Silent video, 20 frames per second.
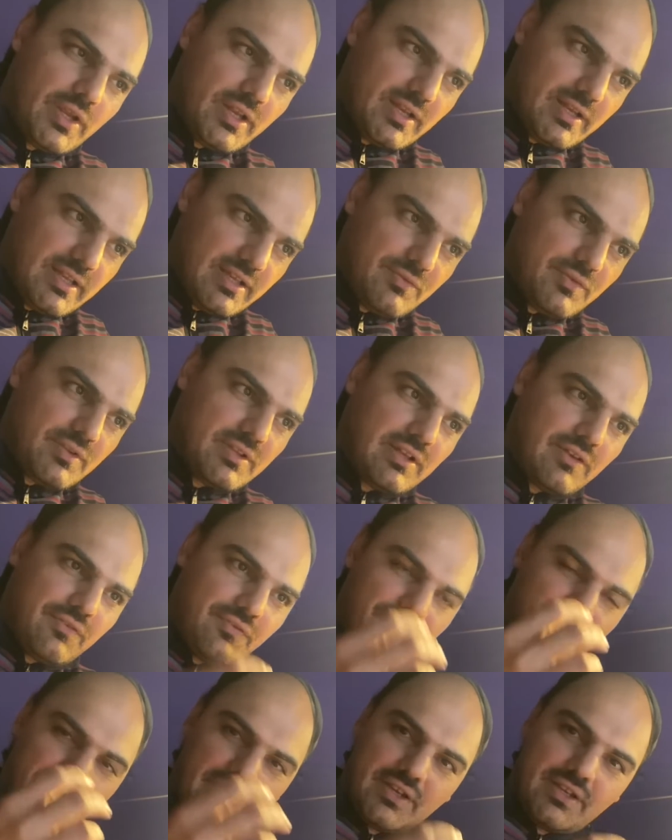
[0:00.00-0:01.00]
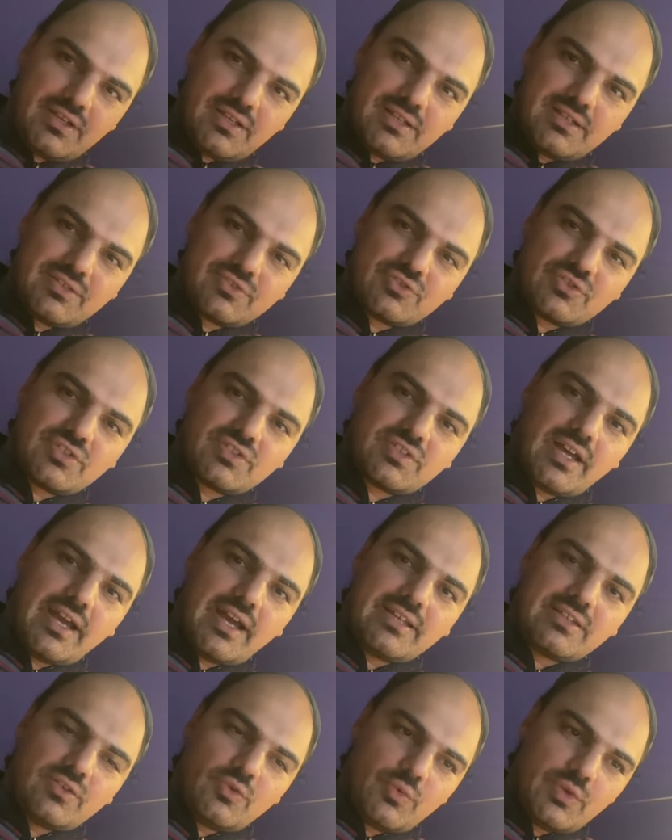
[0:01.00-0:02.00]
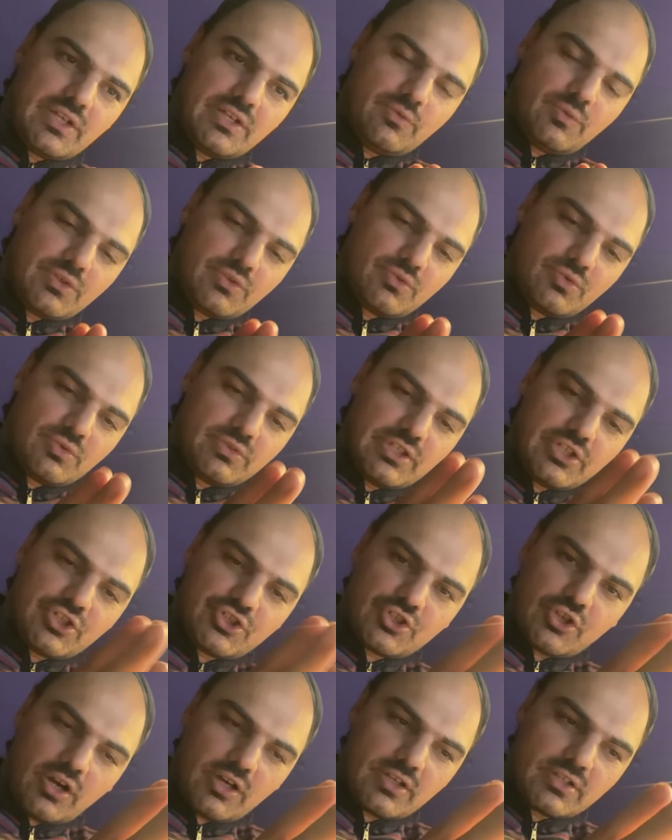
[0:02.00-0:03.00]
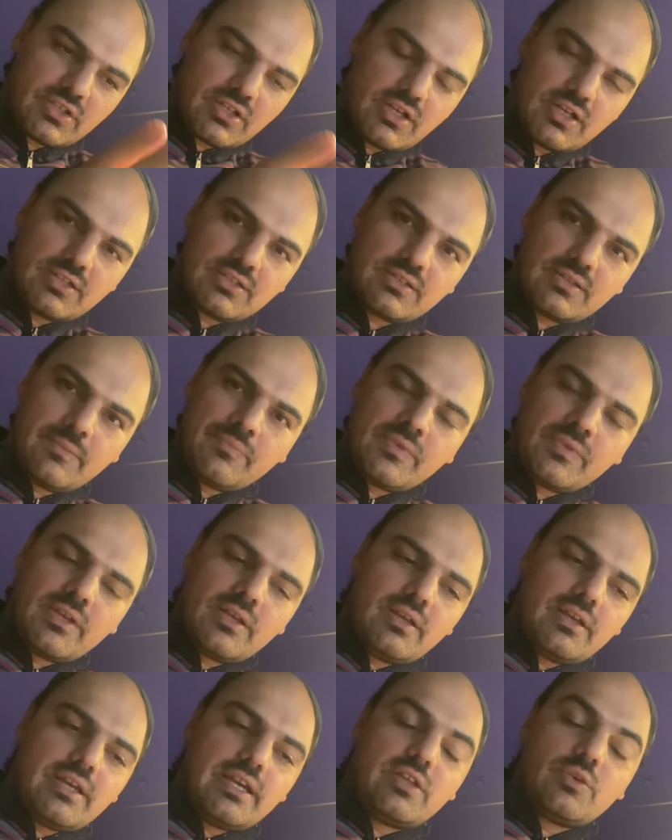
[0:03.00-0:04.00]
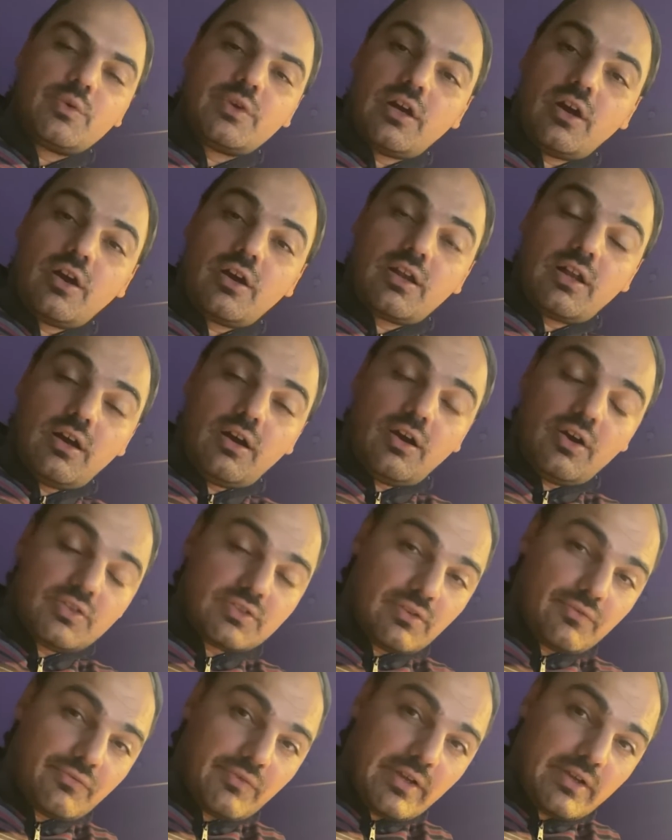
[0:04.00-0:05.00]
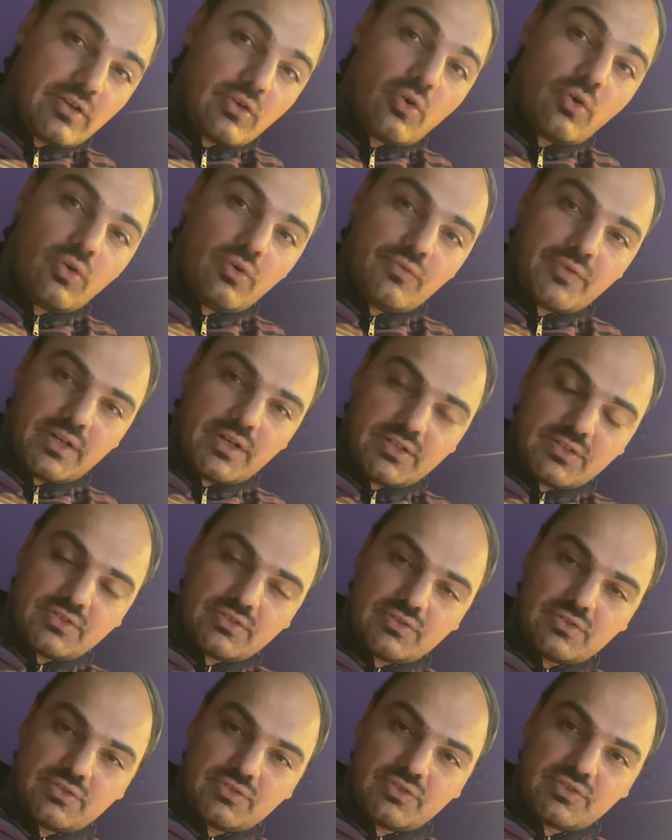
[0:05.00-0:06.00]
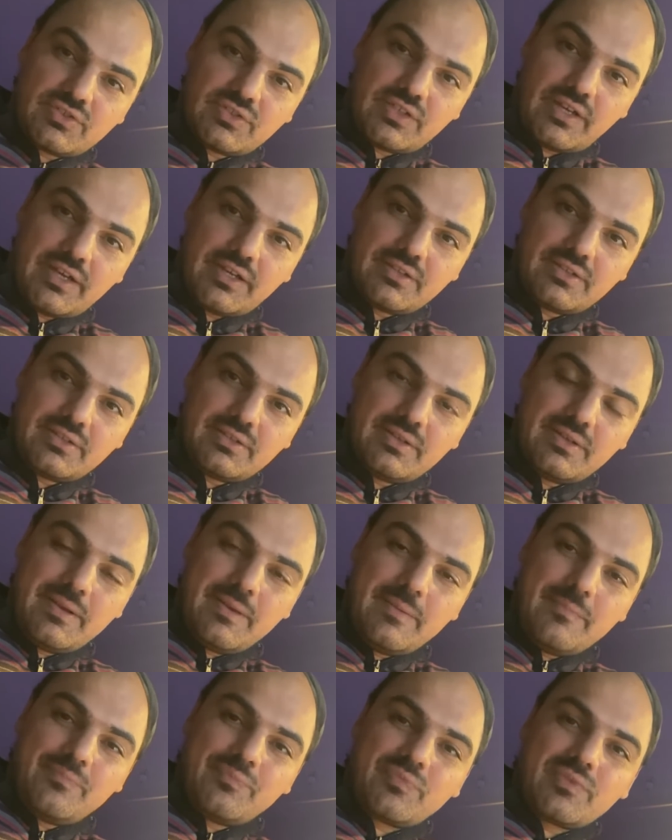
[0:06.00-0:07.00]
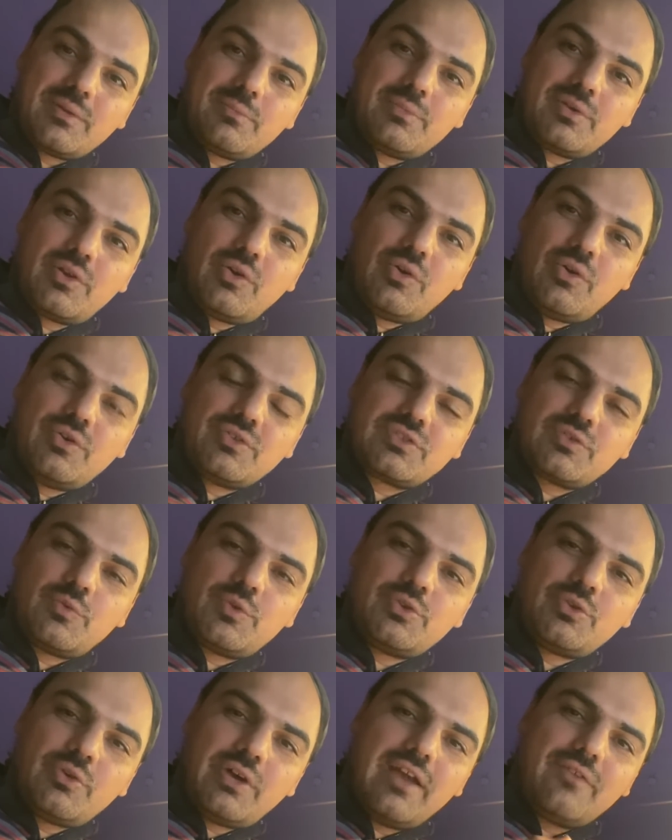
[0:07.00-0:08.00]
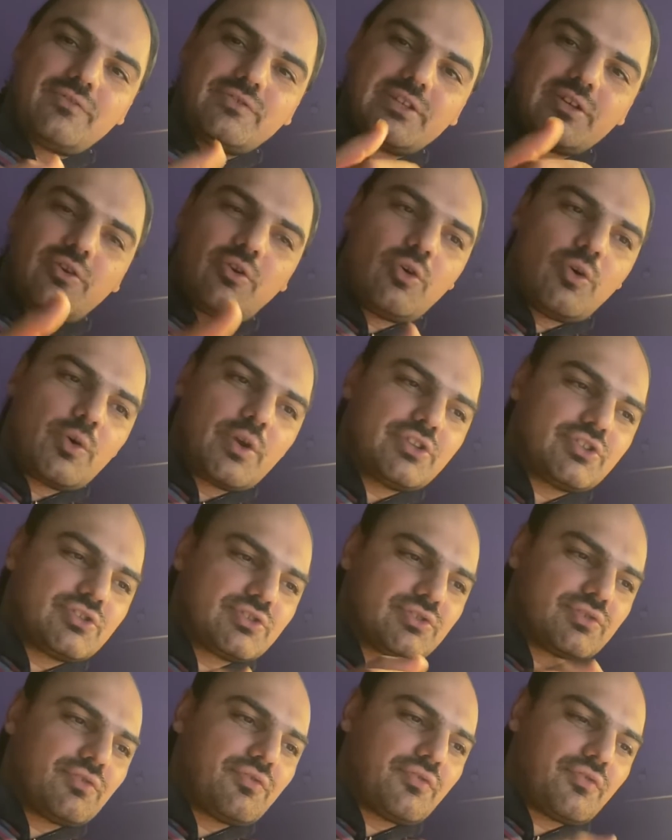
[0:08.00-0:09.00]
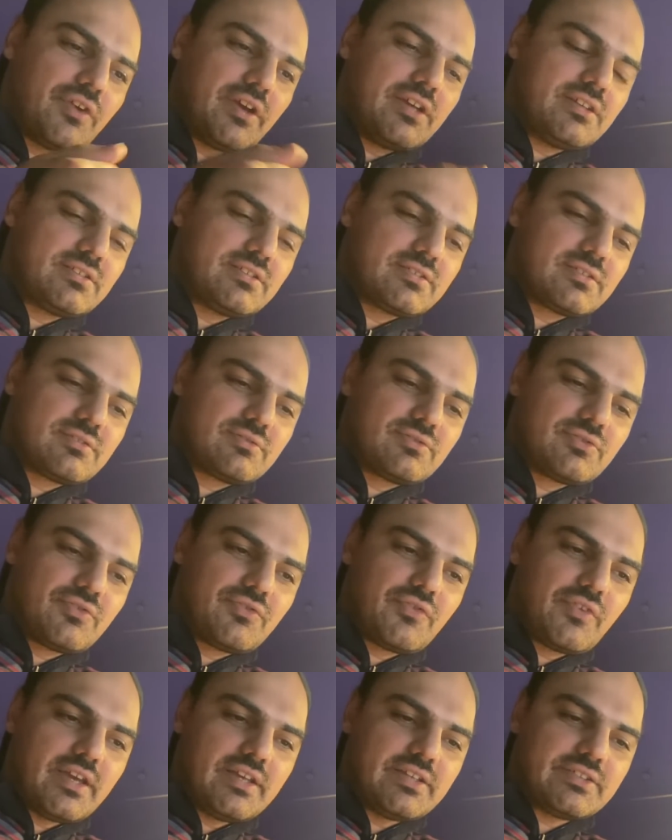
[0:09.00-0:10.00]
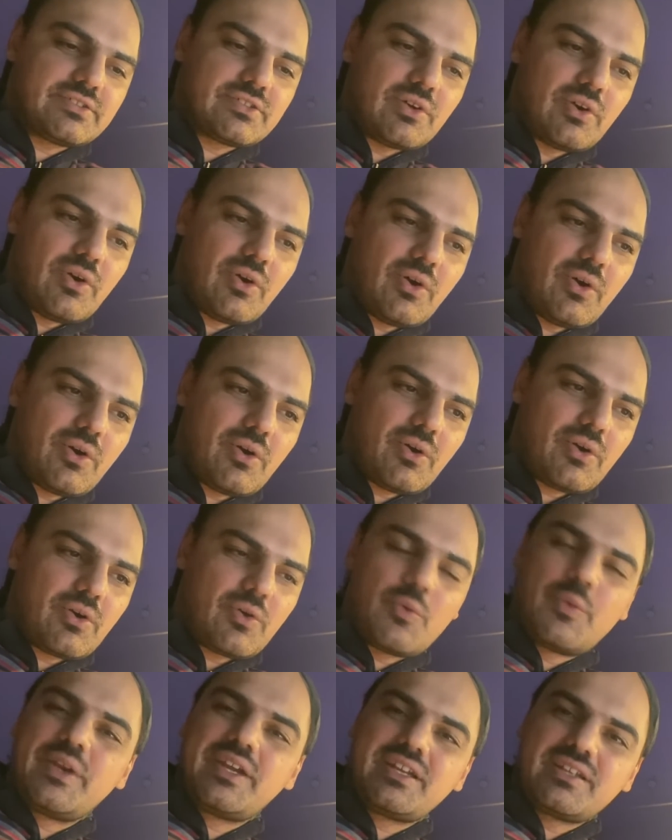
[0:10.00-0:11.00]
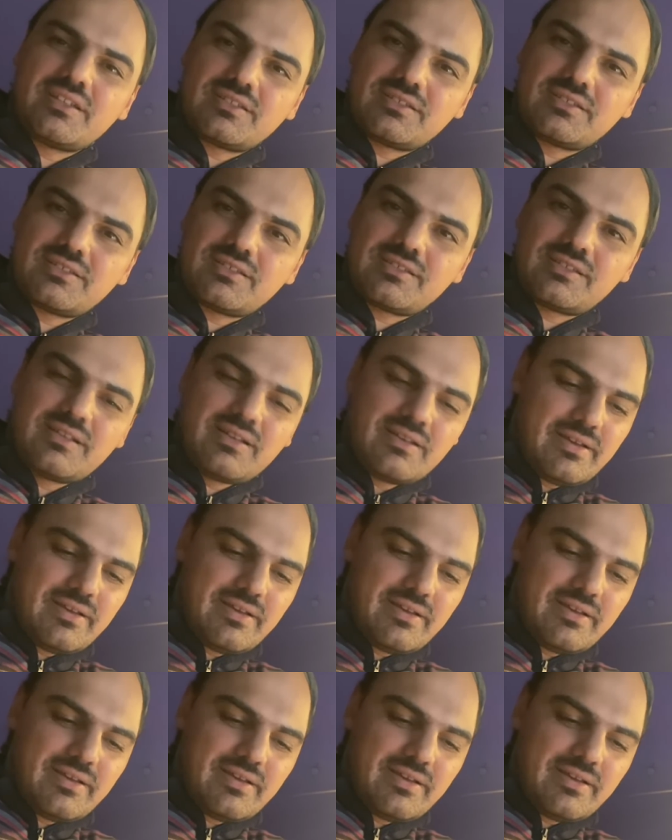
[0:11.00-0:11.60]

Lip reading: live in a fake society. We do the shortcut, and we are also a very covert society, because we don't have the courage to face our weaknesses.